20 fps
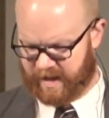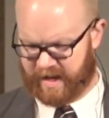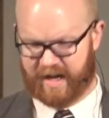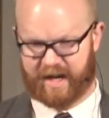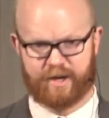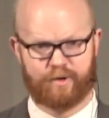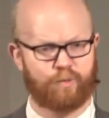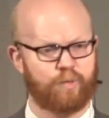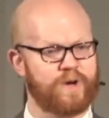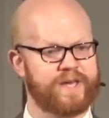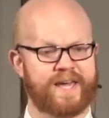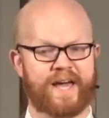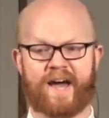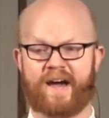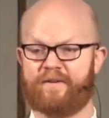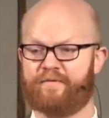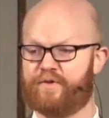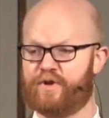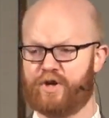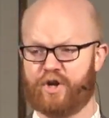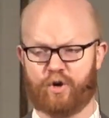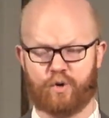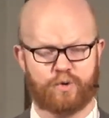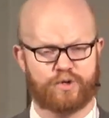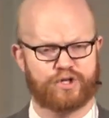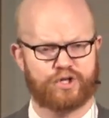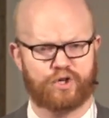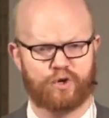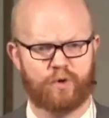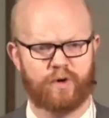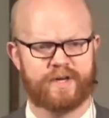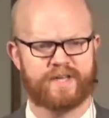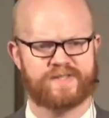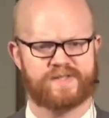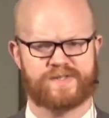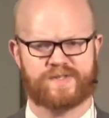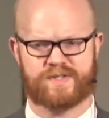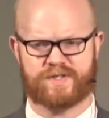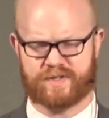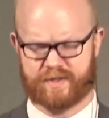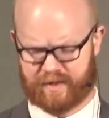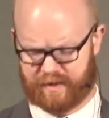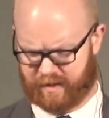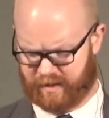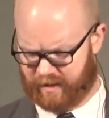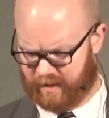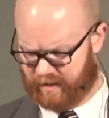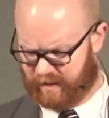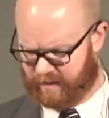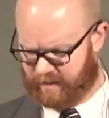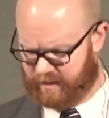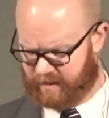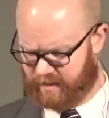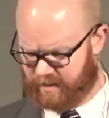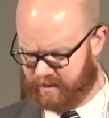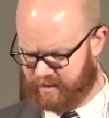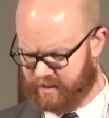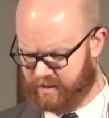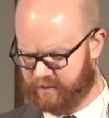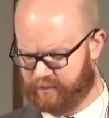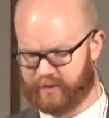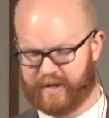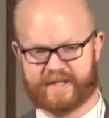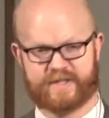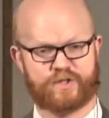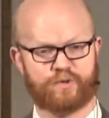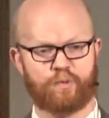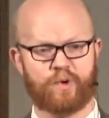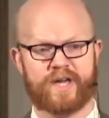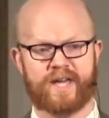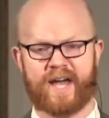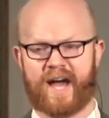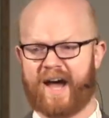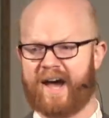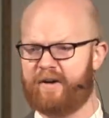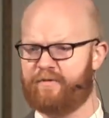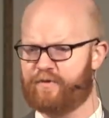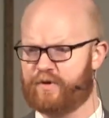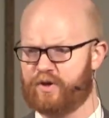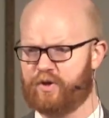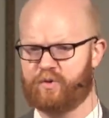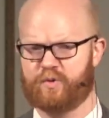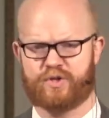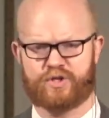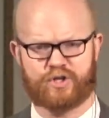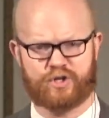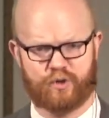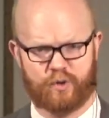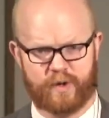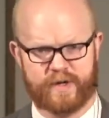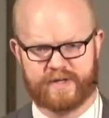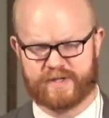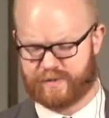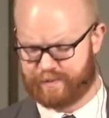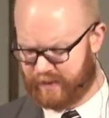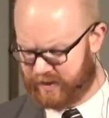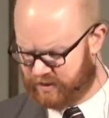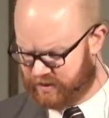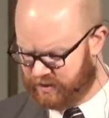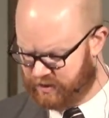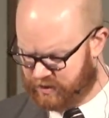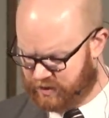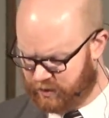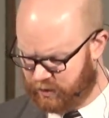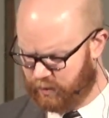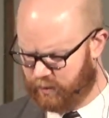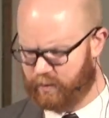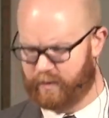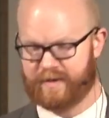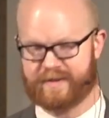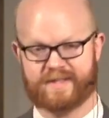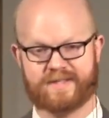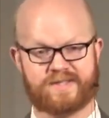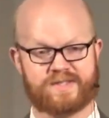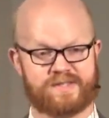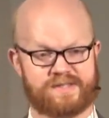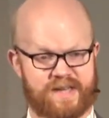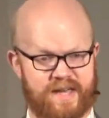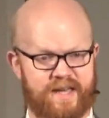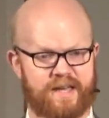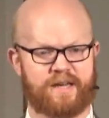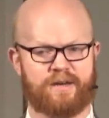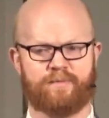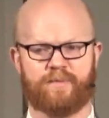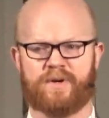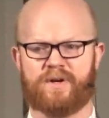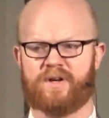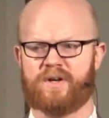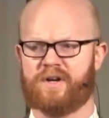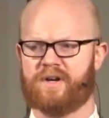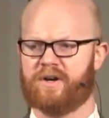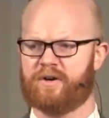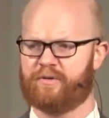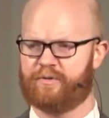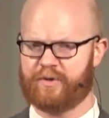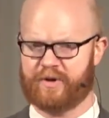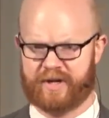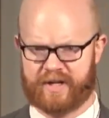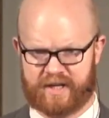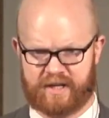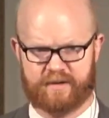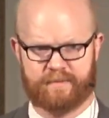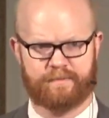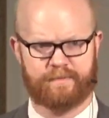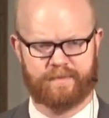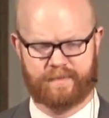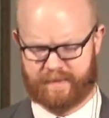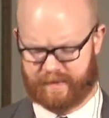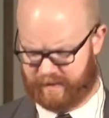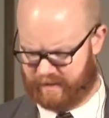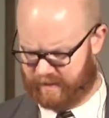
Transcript: And we have no choice. Friends, we have no choice but to do the same for him.